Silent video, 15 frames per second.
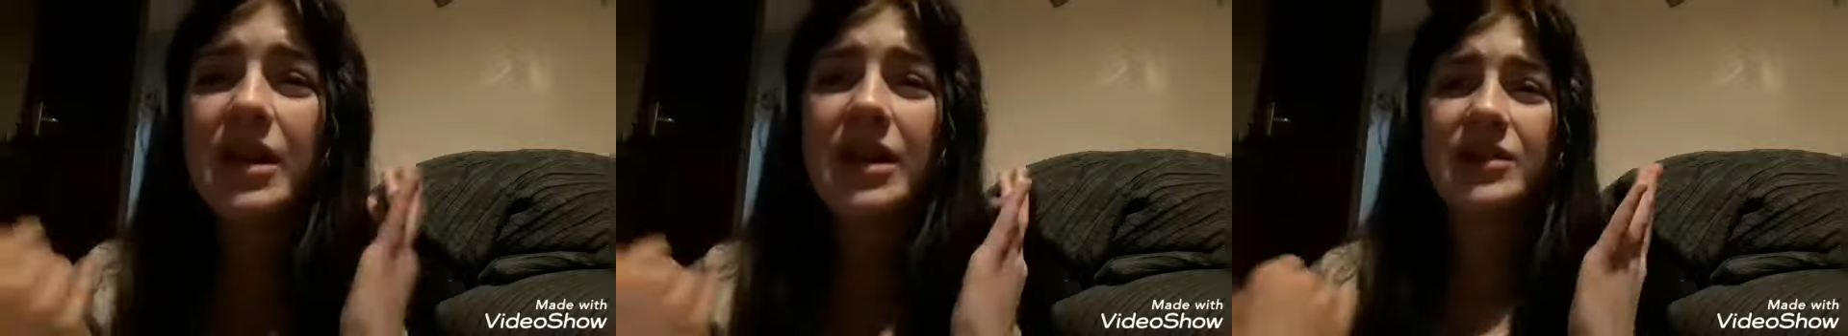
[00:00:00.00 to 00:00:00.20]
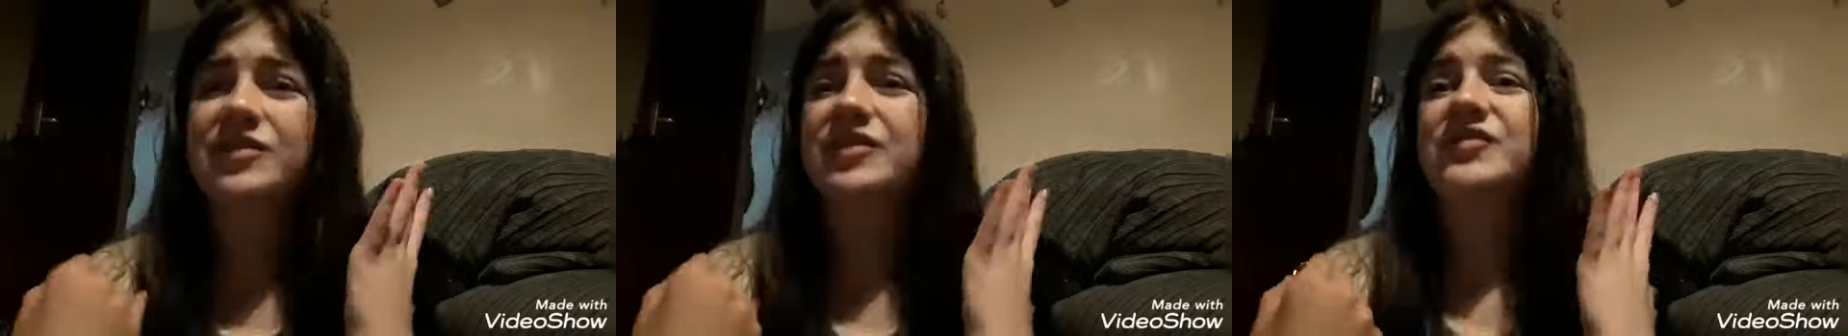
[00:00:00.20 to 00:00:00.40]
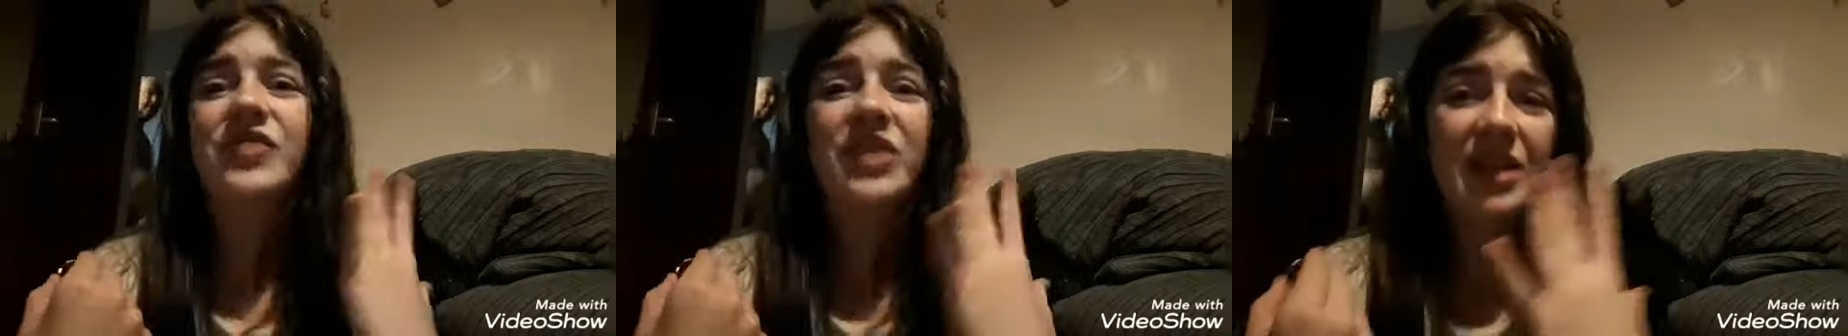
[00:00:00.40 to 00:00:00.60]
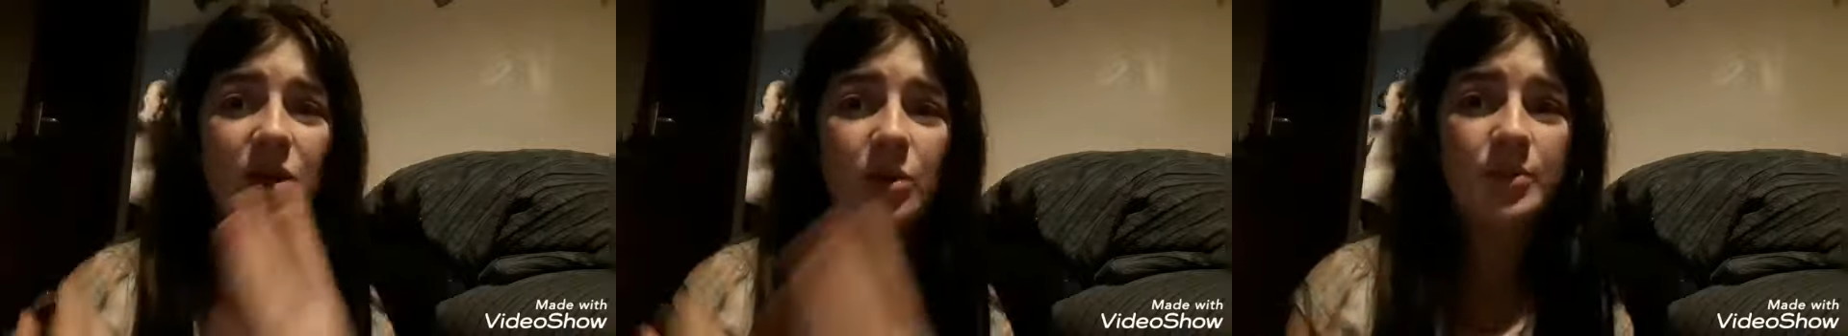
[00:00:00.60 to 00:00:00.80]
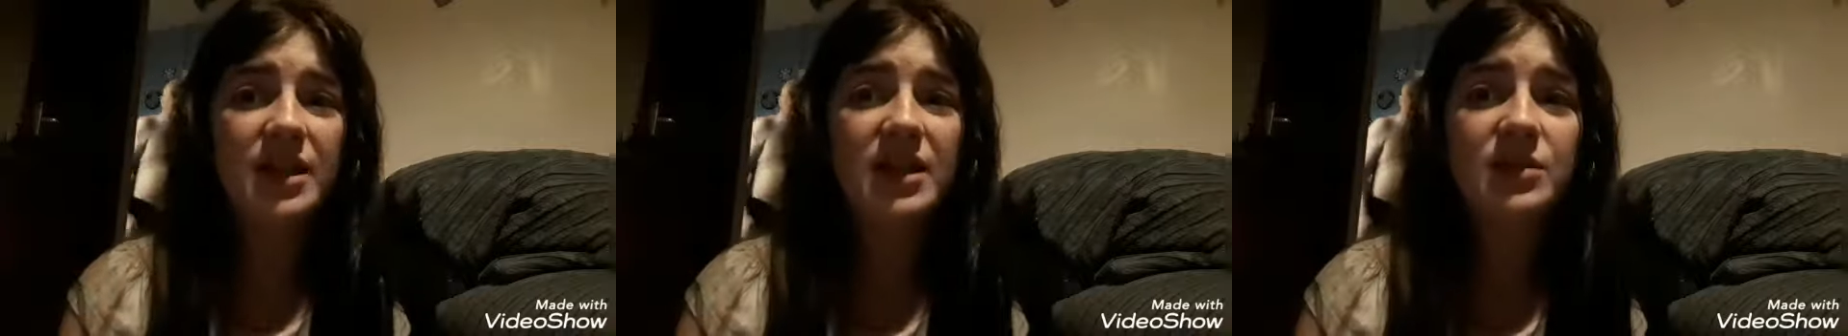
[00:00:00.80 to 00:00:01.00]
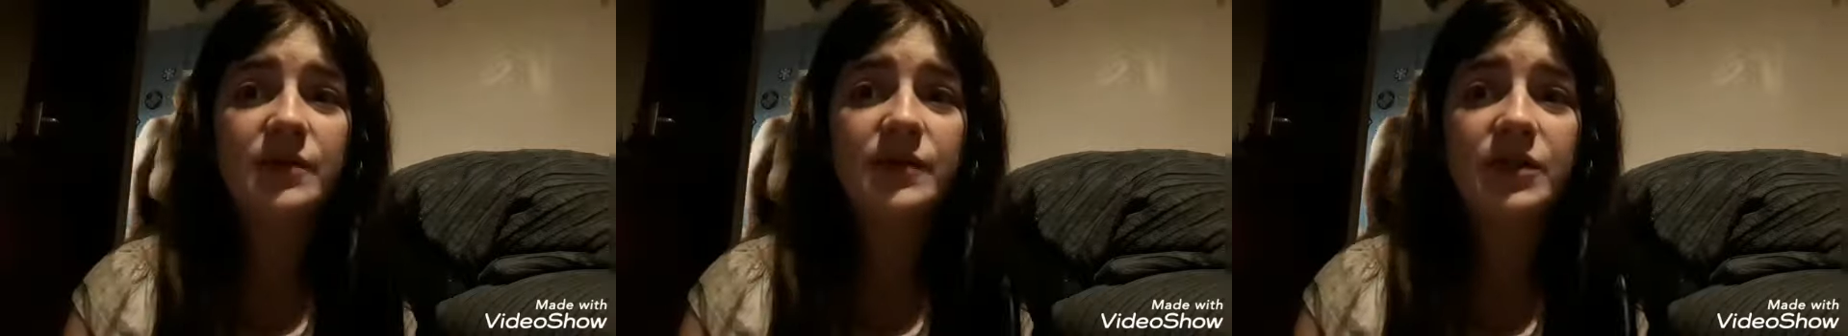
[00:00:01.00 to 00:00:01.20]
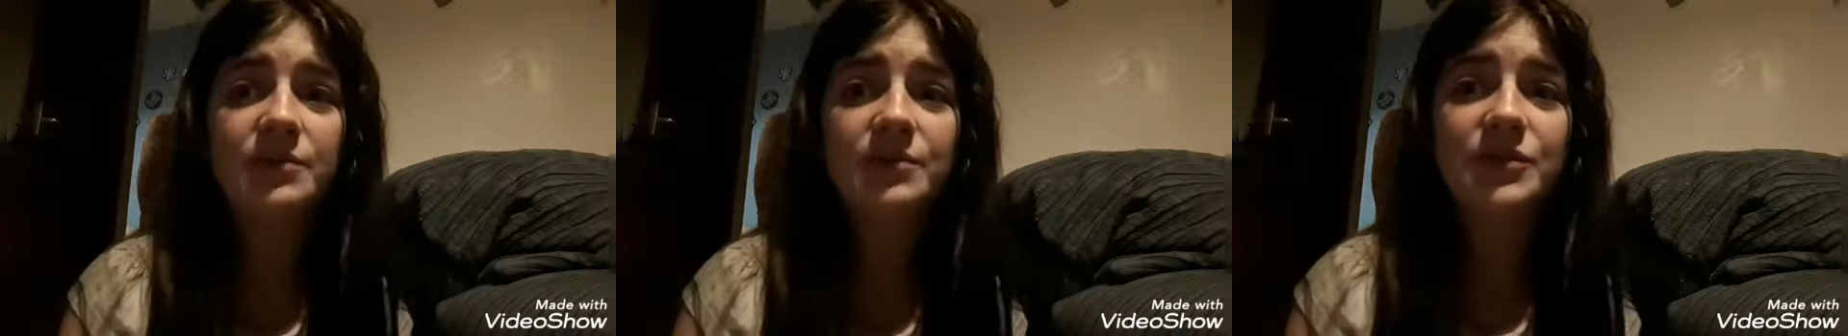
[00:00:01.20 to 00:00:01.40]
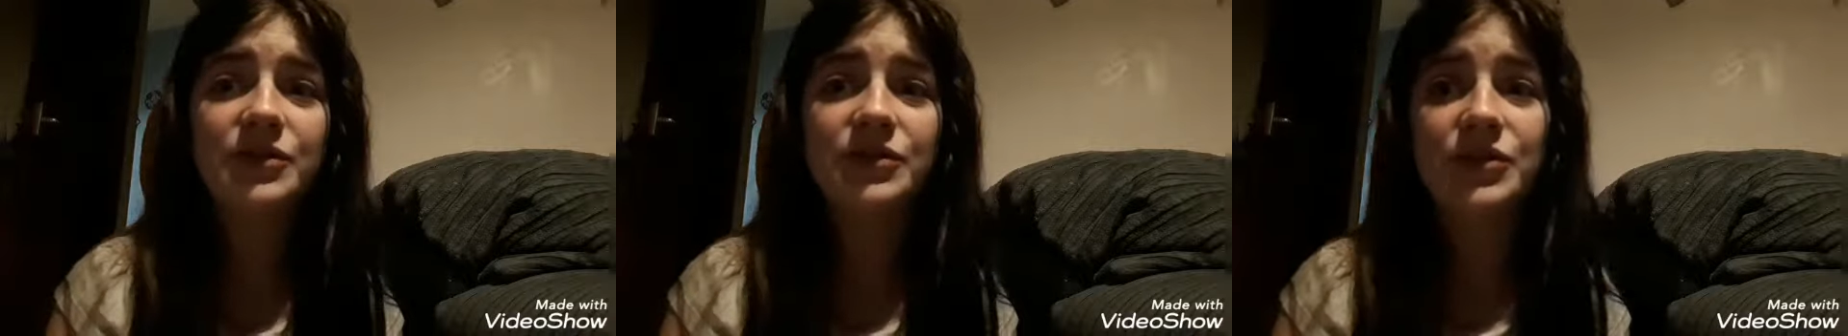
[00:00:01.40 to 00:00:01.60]
and I'm just really obsessed with
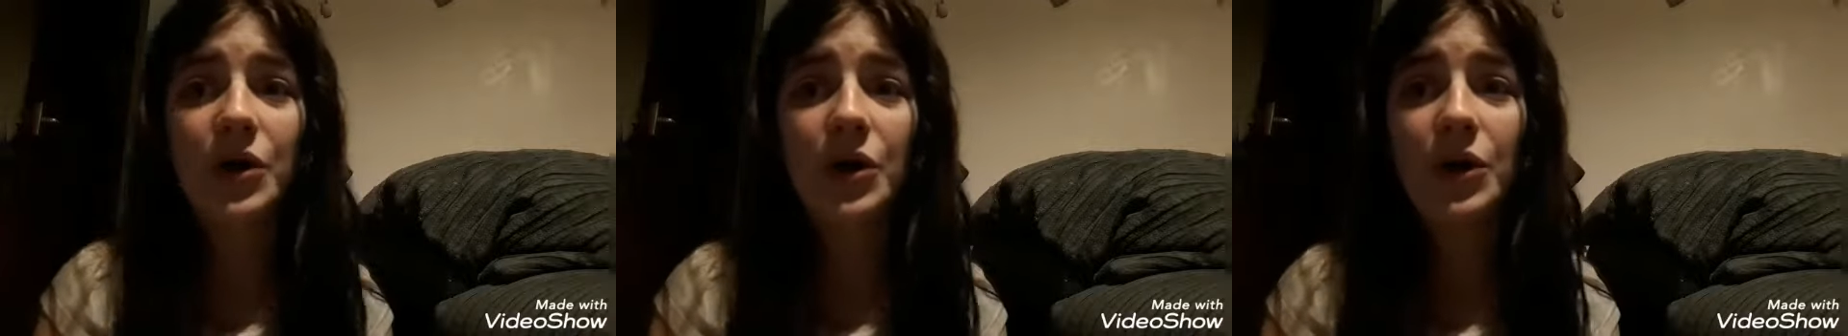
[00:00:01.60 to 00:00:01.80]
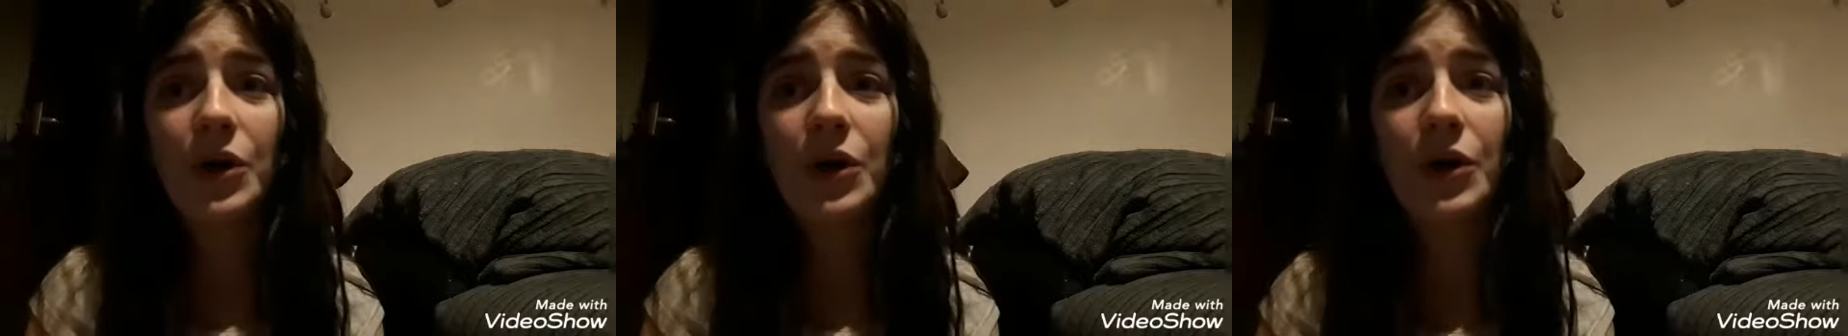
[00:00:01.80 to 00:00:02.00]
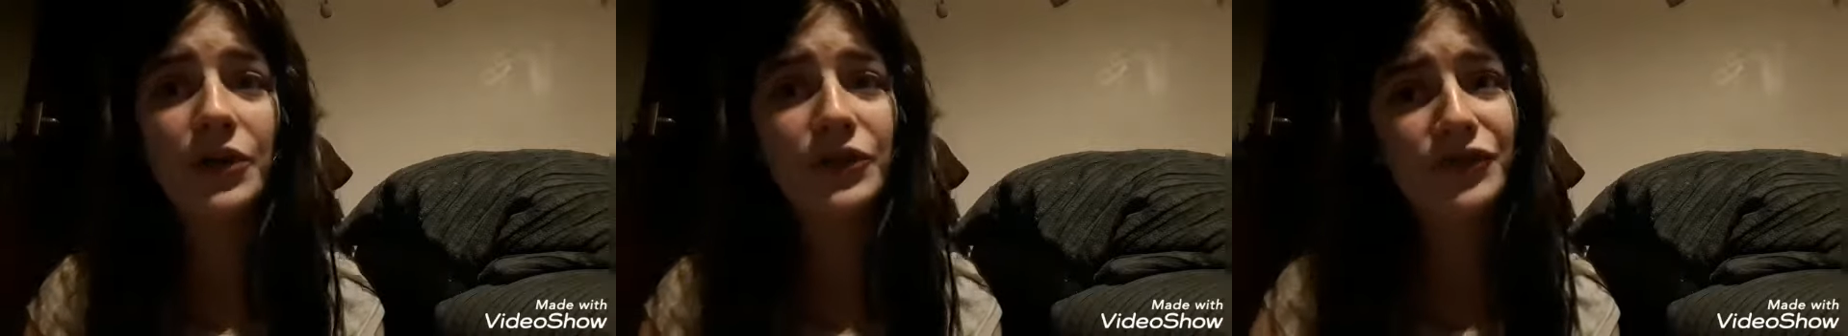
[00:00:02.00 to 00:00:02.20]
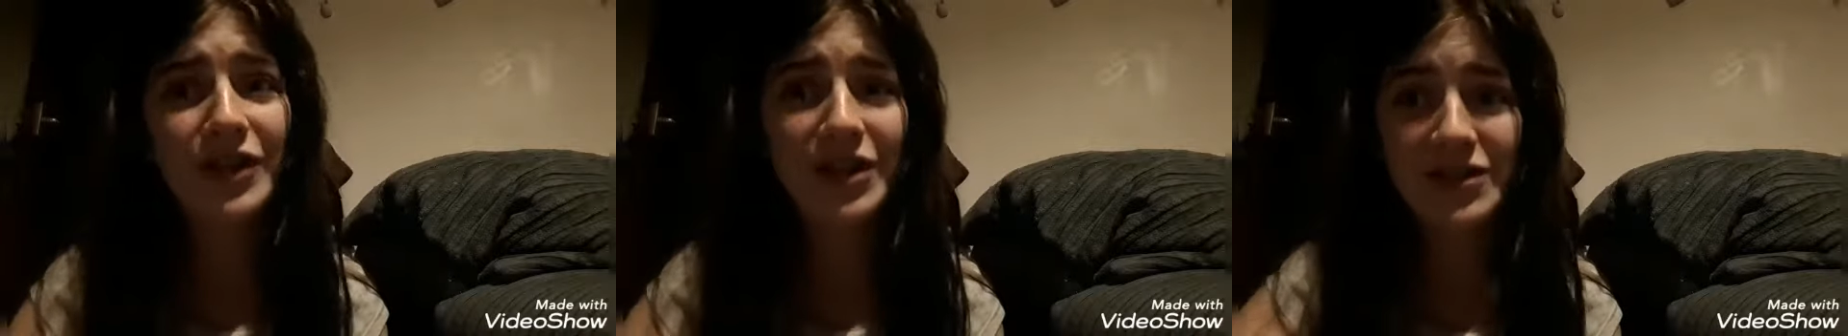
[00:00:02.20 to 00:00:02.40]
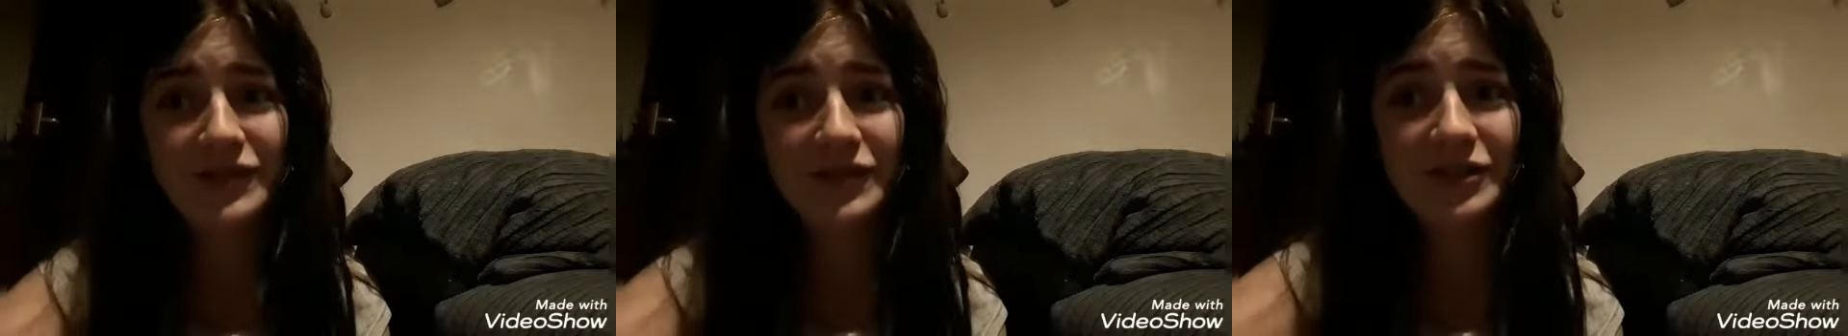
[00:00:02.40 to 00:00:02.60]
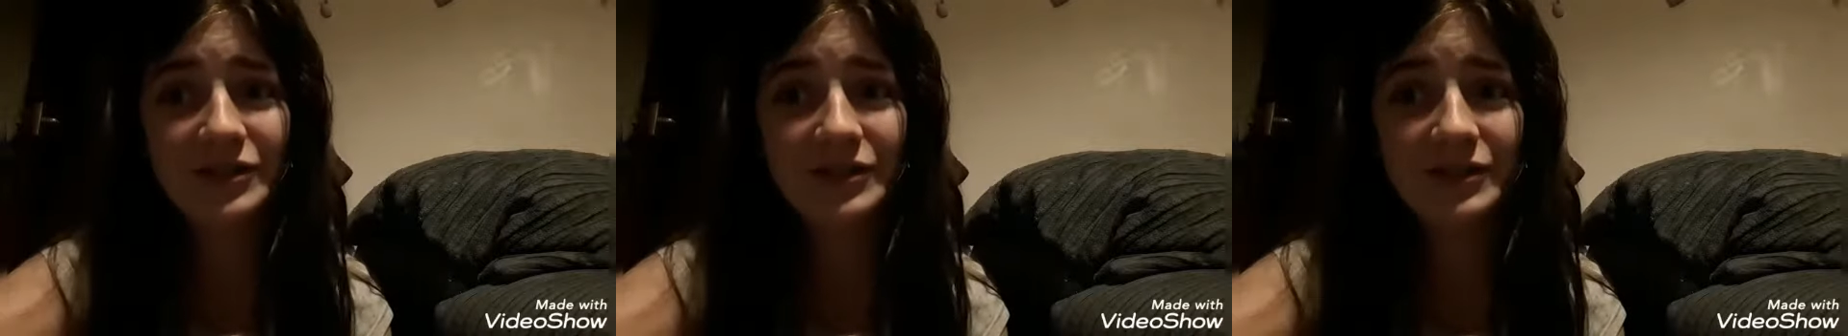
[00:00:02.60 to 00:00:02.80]
them, so it's really fun.